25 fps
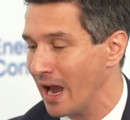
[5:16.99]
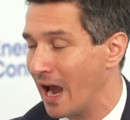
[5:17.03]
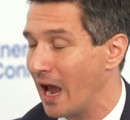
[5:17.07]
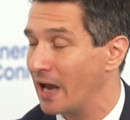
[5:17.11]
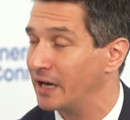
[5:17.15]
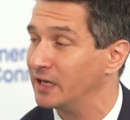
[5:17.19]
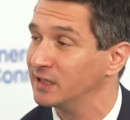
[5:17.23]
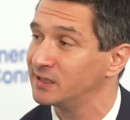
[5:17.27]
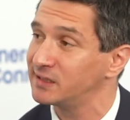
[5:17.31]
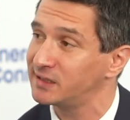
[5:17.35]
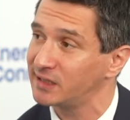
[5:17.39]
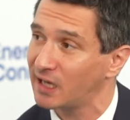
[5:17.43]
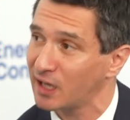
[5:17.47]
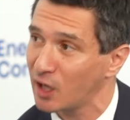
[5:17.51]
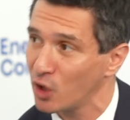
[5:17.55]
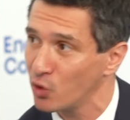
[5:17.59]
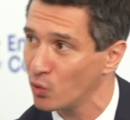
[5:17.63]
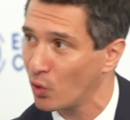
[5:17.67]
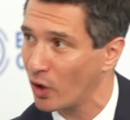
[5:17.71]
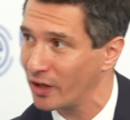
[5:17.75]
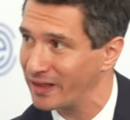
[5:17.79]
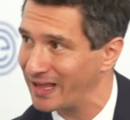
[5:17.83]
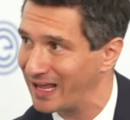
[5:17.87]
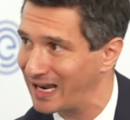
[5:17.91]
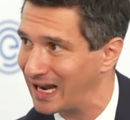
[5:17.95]
And the second
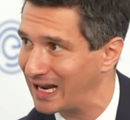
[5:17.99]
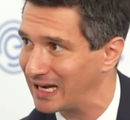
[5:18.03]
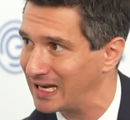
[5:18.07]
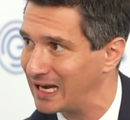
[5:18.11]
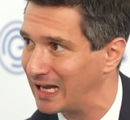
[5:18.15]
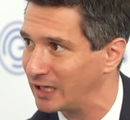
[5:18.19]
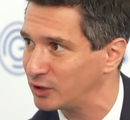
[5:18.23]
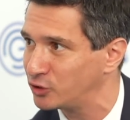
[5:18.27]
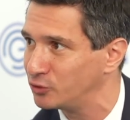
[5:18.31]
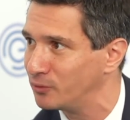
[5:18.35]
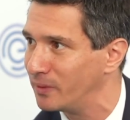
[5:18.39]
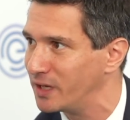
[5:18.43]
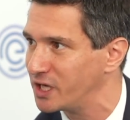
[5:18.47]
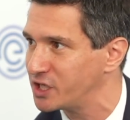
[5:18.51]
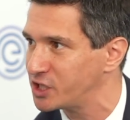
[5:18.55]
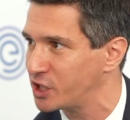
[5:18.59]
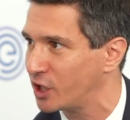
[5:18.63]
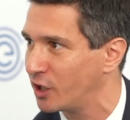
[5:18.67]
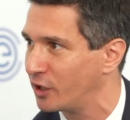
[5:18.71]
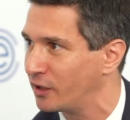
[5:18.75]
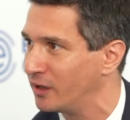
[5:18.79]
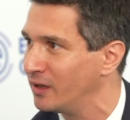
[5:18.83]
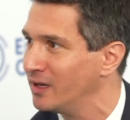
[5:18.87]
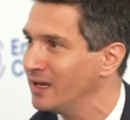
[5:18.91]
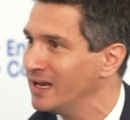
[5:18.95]
one that I'd like to
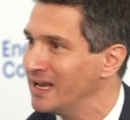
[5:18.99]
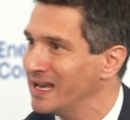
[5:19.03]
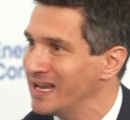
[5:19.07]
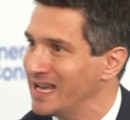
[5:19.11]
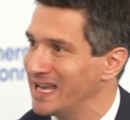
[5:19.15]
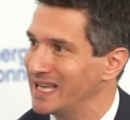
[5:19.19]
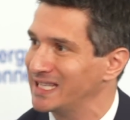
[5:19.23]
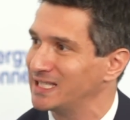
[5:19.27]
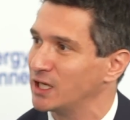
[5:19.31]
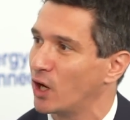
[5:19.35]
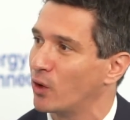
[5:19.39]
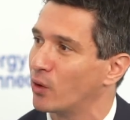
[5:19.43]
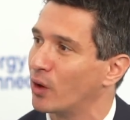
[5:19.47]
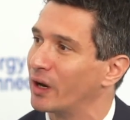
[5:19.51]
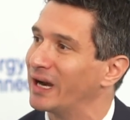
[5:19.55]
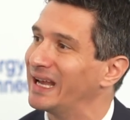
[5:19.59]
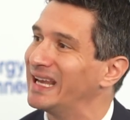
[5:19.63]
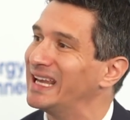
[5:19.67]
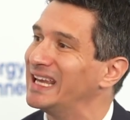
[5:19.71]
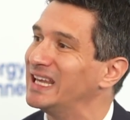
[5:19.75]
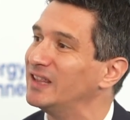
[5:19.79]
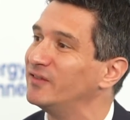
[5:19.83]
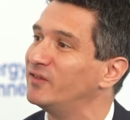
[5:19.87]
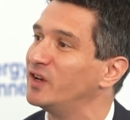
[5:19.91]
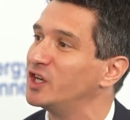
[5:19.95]
mention is our
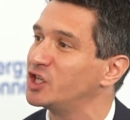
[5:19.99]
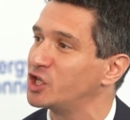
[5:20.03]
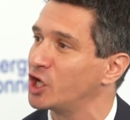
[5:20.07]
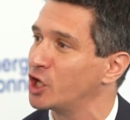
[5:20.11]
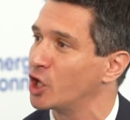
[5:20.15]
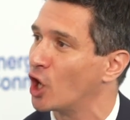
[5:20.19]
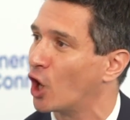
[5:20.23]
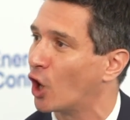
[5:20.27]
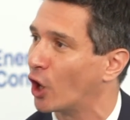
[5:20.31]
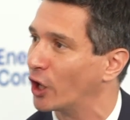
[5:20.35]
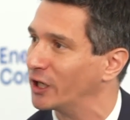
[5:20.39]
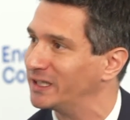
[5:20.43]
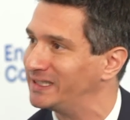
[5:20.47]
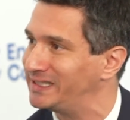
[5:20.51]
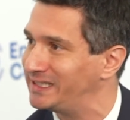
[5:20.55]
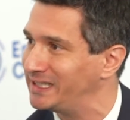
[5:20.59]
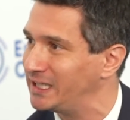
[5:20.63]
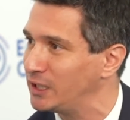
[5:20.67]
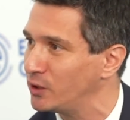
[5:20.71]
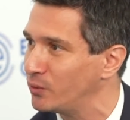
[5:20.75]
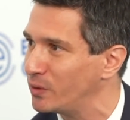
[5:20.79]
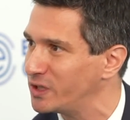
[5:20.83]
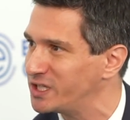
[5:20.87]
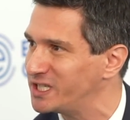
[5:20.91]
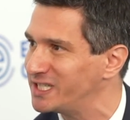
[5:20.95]
Envision
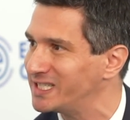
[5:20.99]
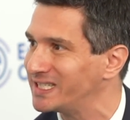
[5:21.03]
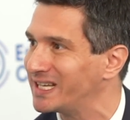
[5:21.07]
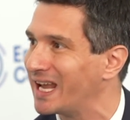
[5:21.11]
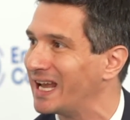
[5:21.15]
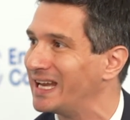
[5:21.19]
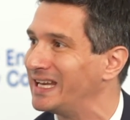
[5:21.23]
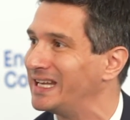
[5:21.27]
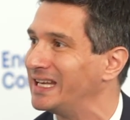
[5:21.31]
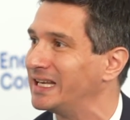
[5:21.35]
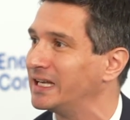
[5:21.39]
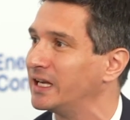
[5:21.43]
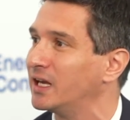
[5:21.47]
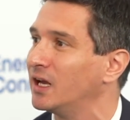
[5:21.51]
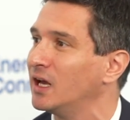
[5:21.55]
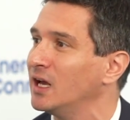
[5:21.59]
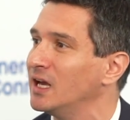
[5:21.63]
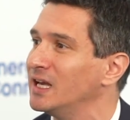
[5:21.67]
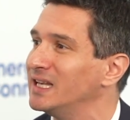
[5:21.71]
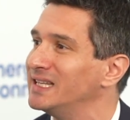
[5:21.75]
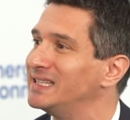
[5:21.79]
RT, which is gaining